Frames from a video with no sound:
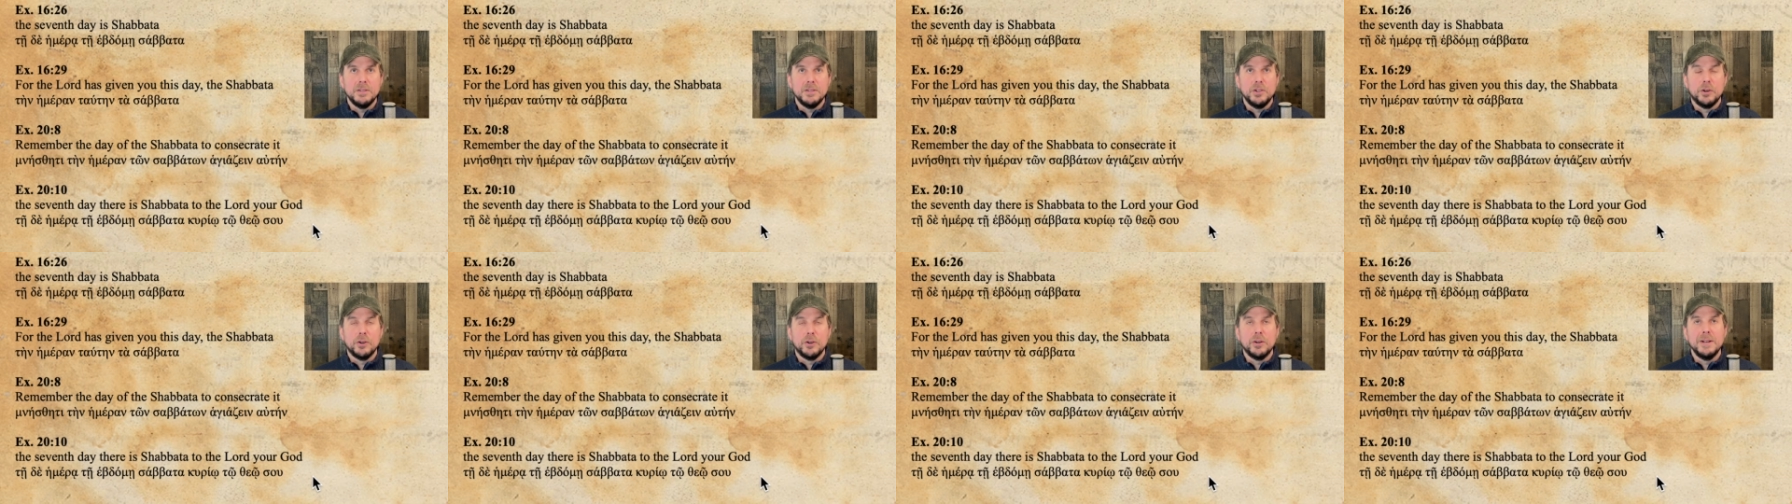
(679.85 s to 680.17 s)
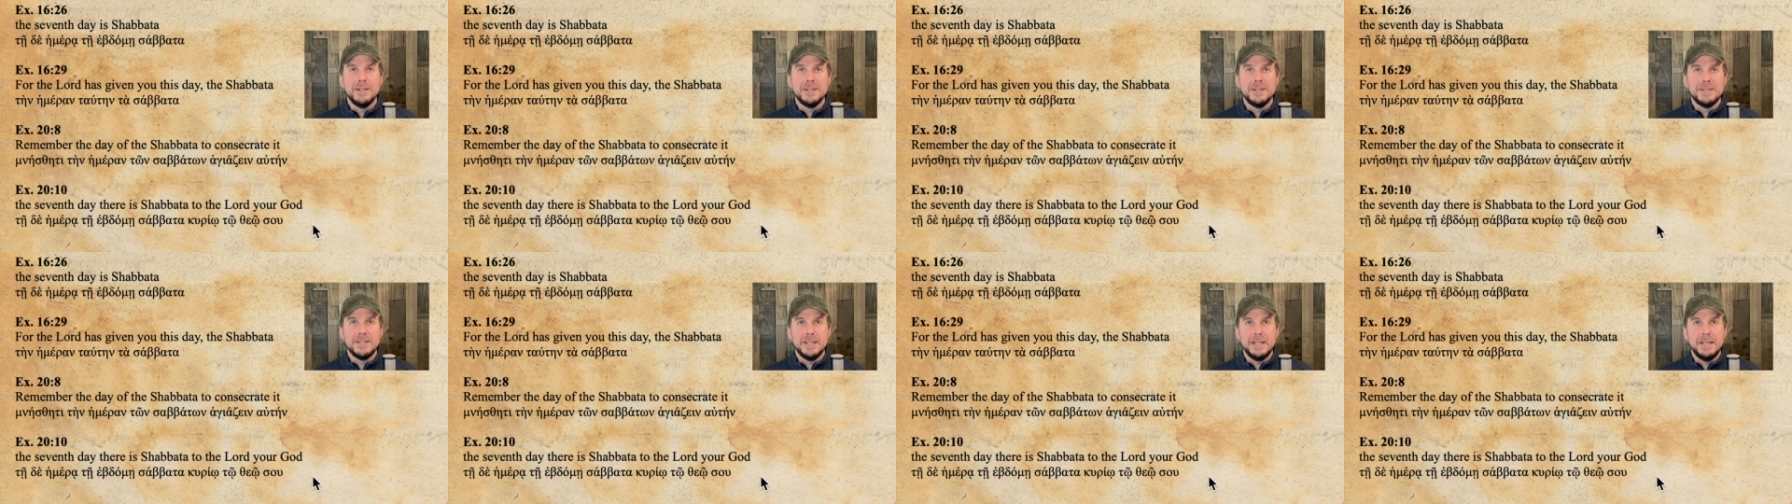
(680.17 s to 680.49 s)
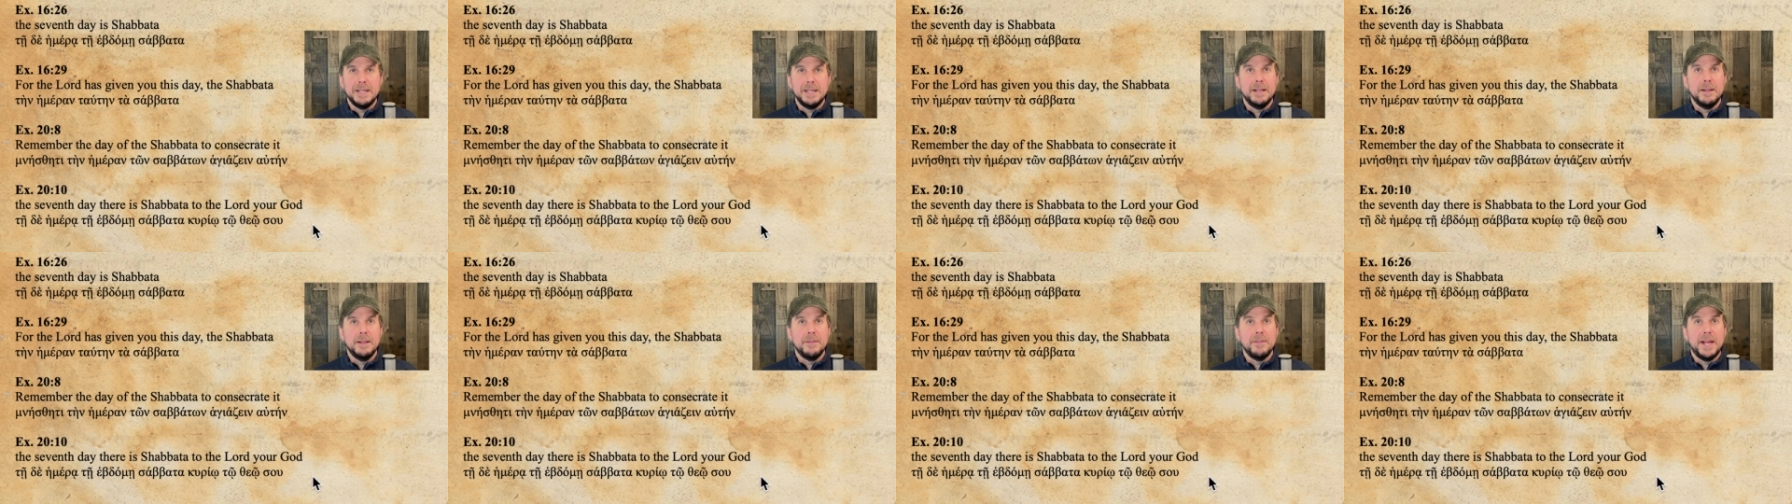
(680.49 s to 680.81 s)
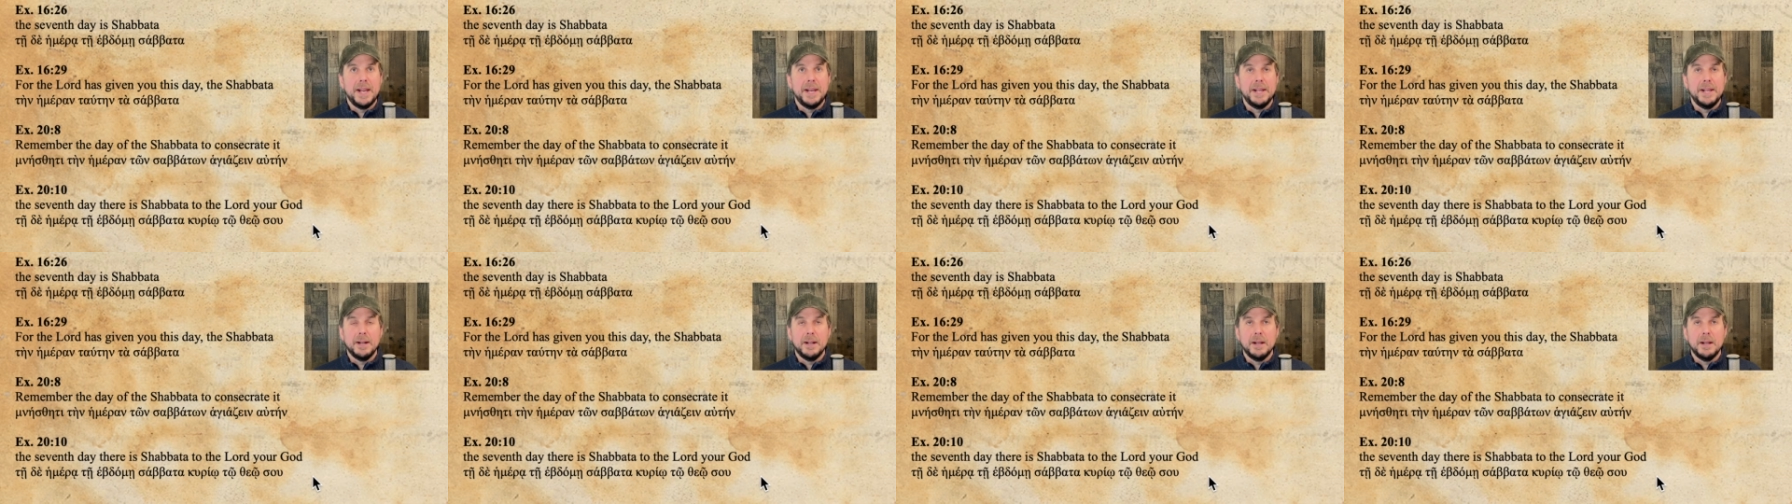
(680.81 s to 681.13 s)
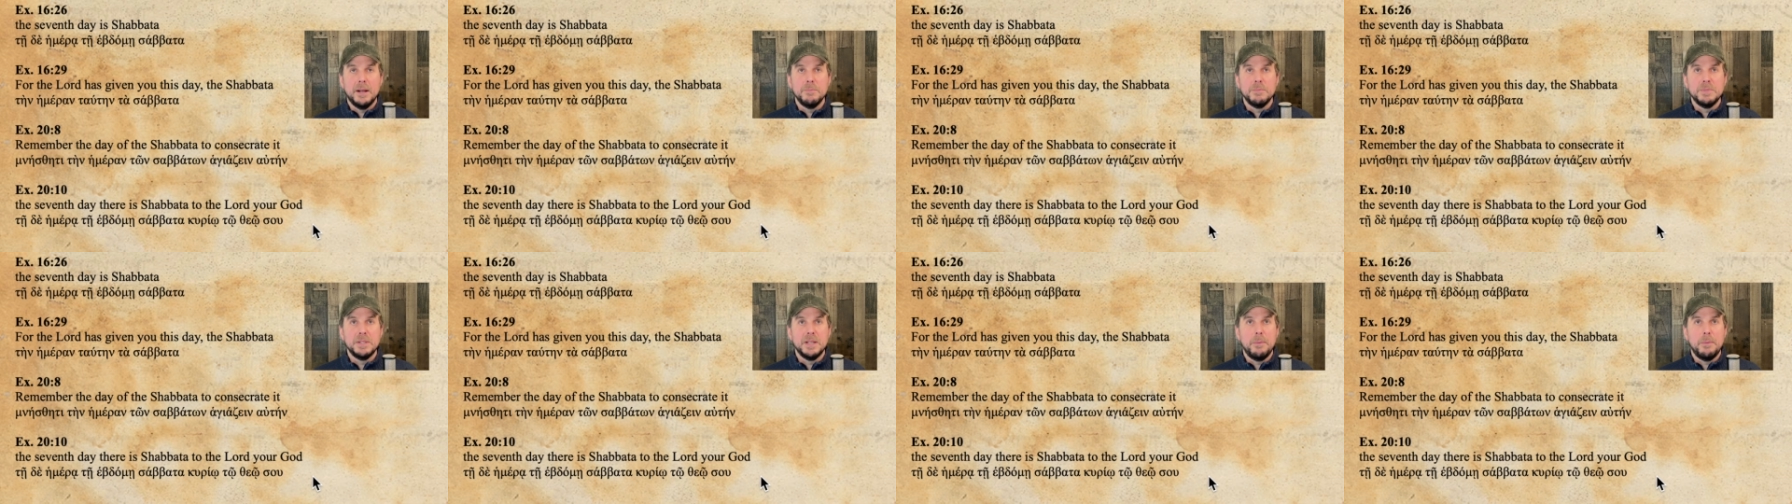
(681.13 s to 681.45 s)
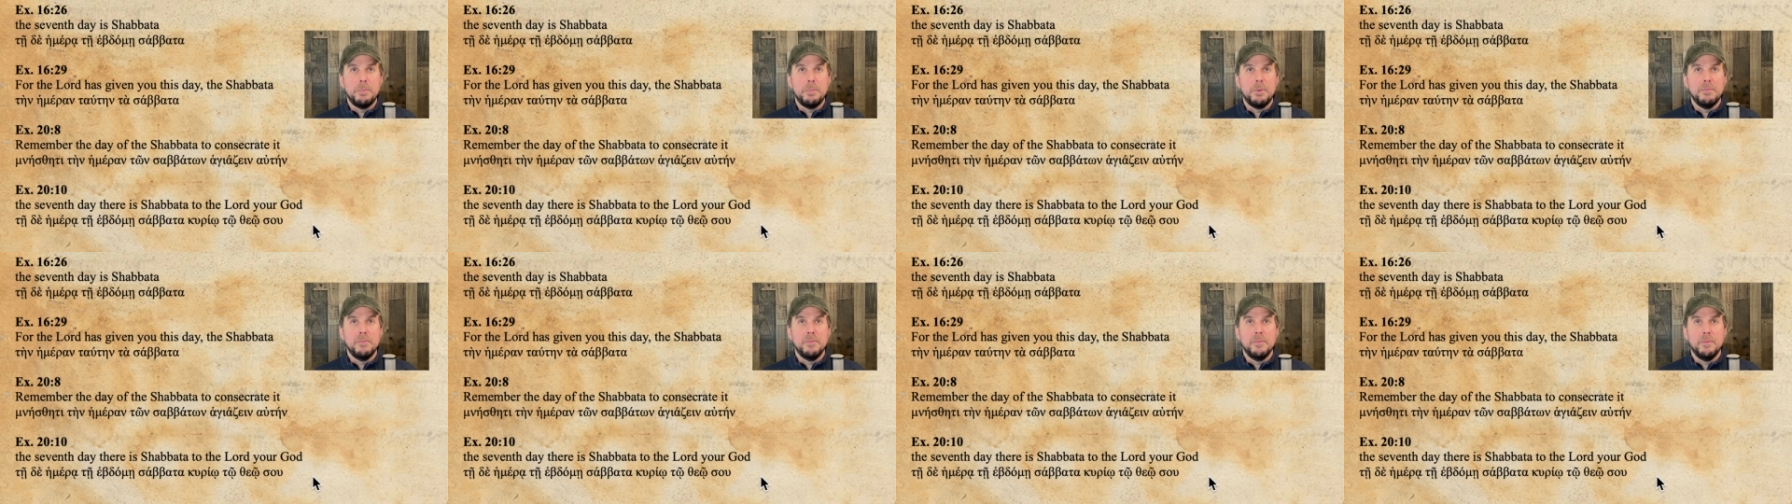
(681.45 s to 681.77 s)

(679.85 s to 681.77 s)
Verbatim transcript: you're going to see that it comes up